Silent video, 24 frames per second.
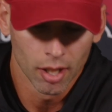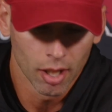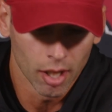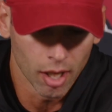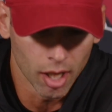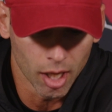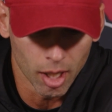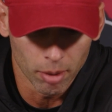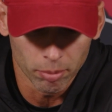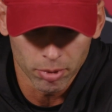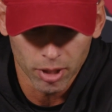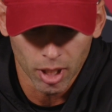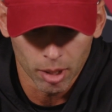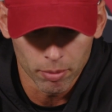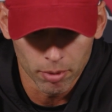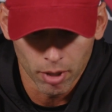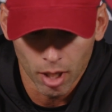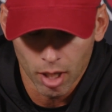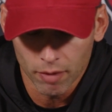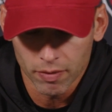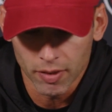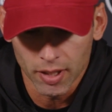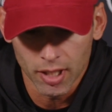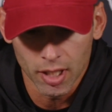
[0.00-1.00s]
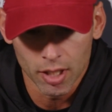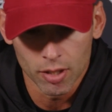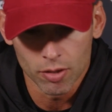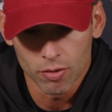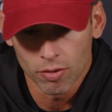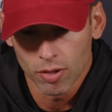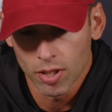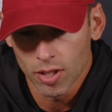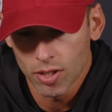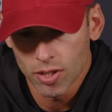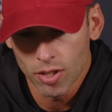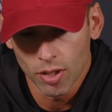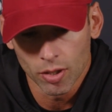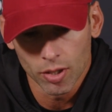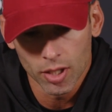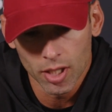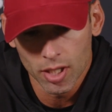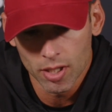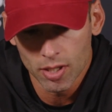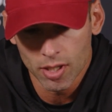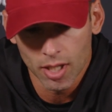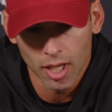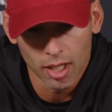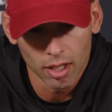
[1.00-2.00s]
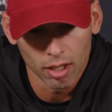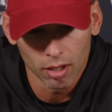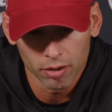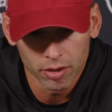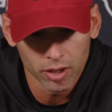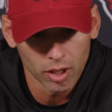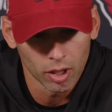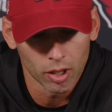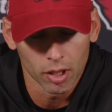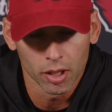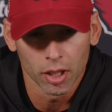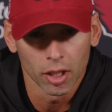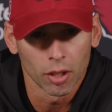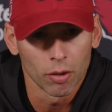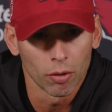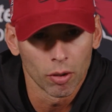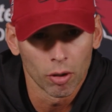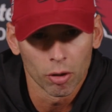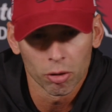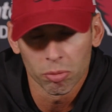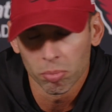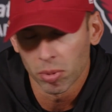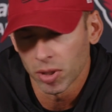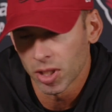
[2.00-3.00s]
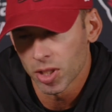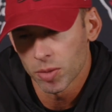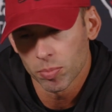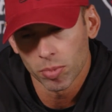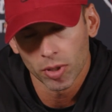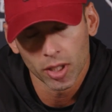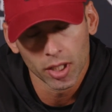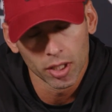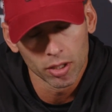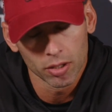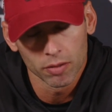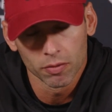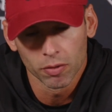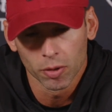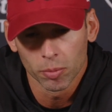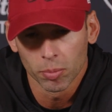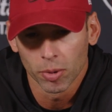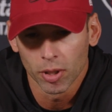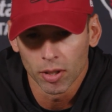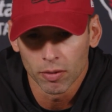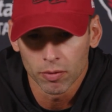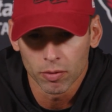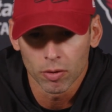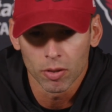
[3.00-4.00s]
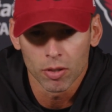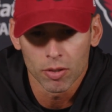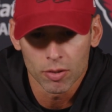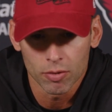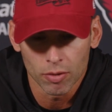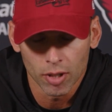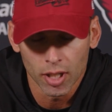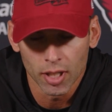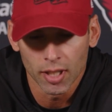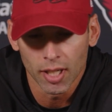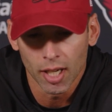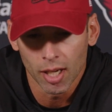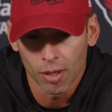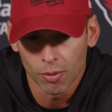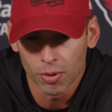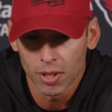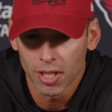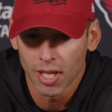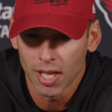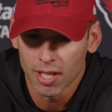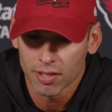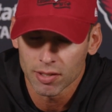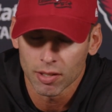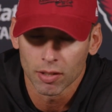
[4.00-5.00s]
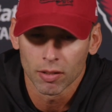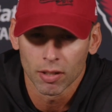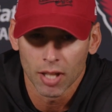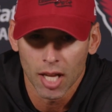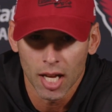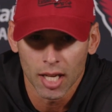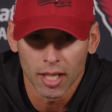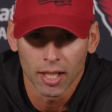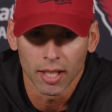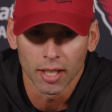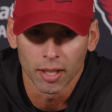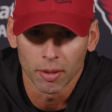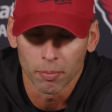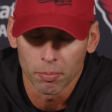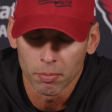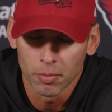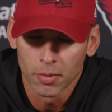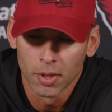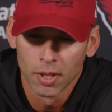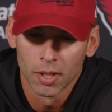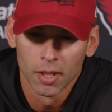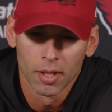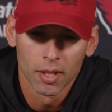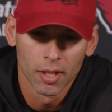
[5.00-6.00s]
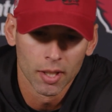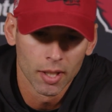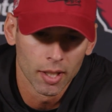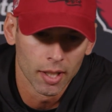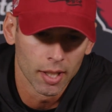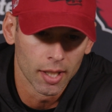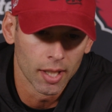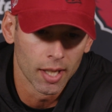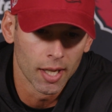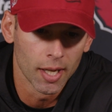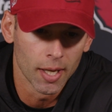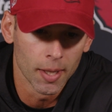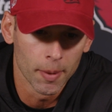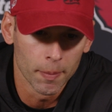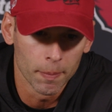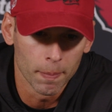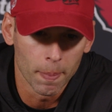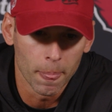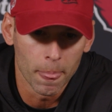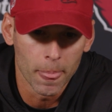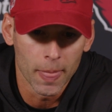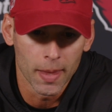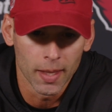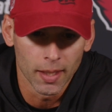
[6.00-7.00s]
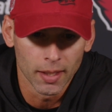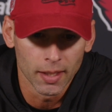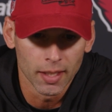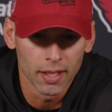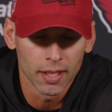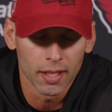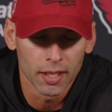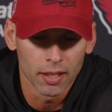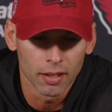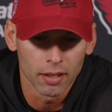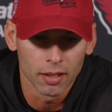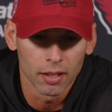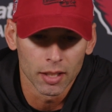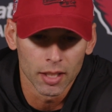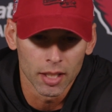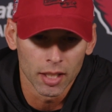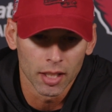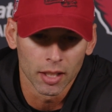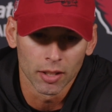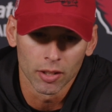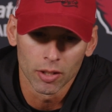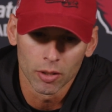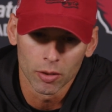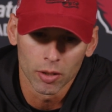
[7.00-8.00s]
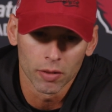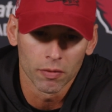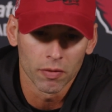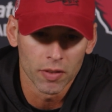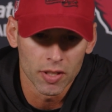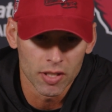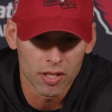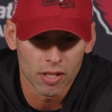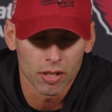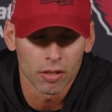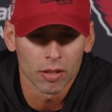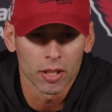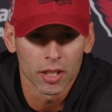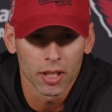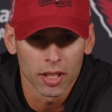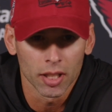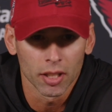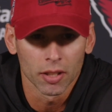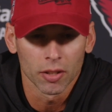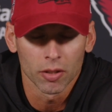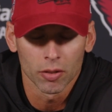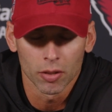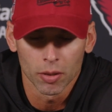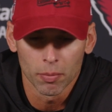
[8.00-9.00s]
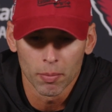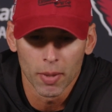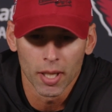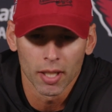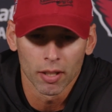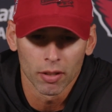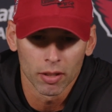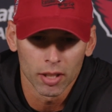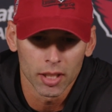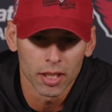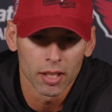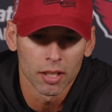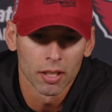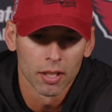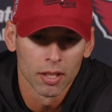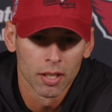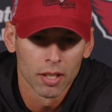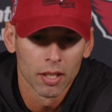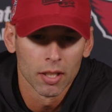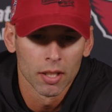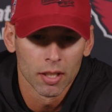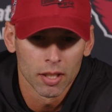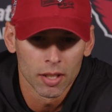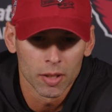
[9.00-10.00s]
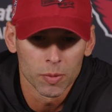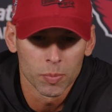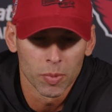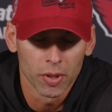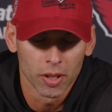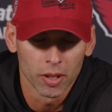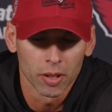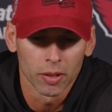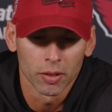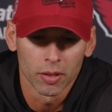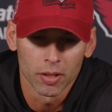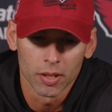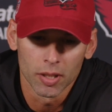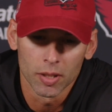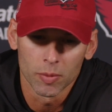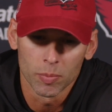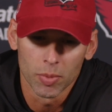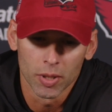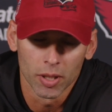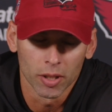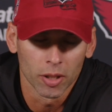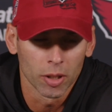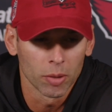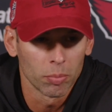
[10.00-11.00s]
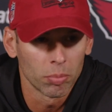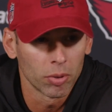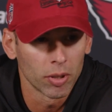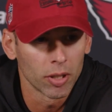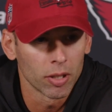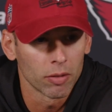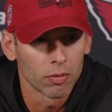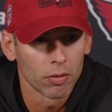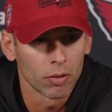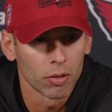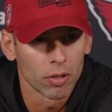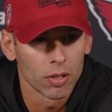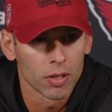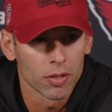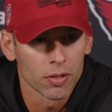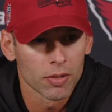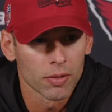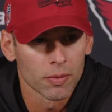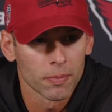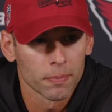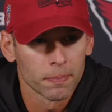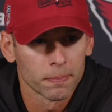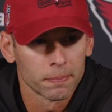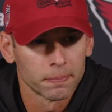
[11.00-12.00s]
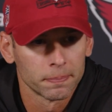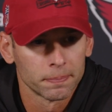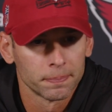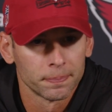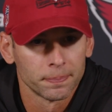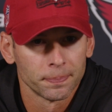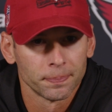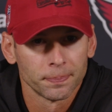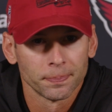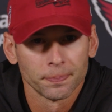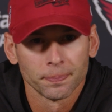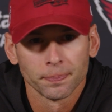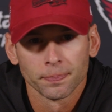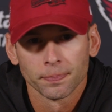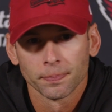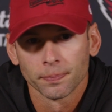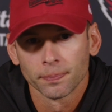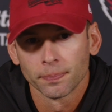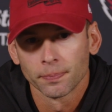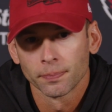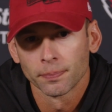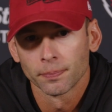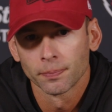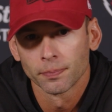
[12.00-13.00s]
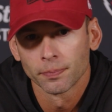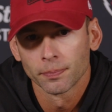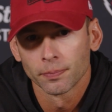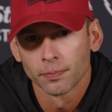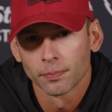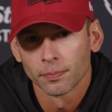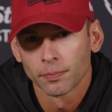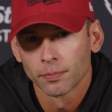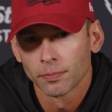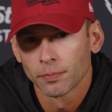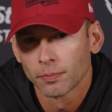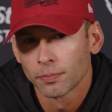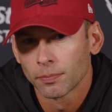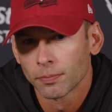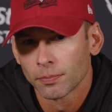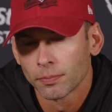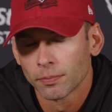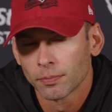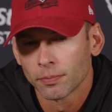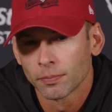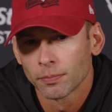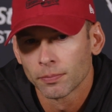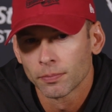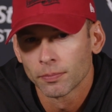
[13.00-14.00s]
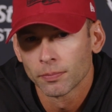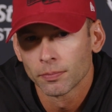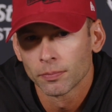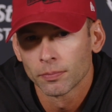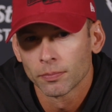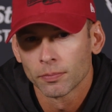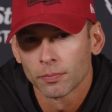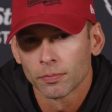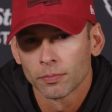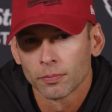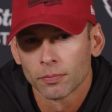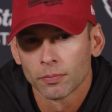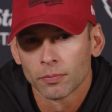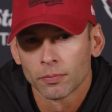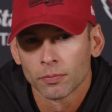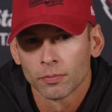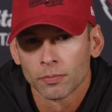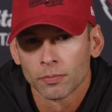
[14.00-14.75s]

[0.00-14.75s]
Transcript: Um, coming off the injury, so he's got a ton of growth, but he's playing good football for us right now. We ask a lot of him. Um, and he can he can do it physically. He can do it mentally. He's been a he's been a good player for us has he grown in that year since he got healthy,